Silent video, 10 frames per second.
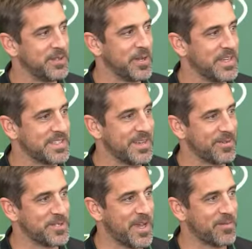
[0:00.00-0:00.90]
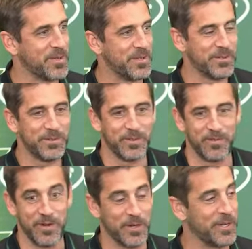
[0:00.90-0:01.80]
You guys have a job to do. You're
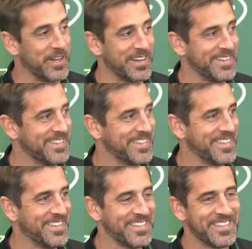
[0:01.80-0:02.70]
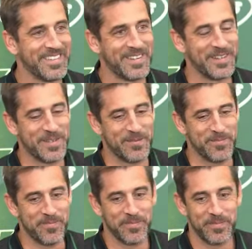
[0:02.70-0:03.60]
very good at it.
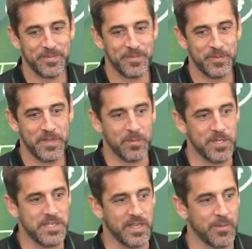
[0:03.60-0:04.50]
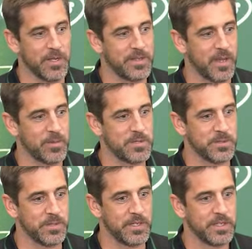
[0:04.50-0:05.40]
Um, I'm excited about the
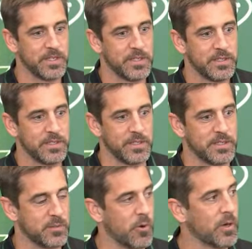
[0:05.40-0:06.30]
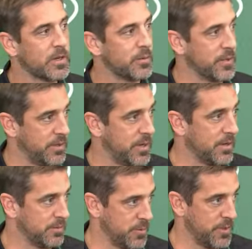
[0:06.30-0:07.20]
opportunity uh, to work with
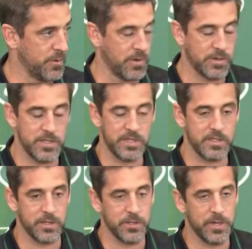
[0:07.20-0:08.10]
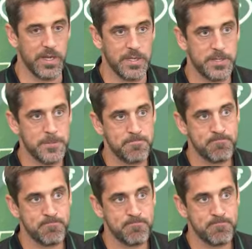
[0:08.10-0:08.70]
you with you all to get to know you guys.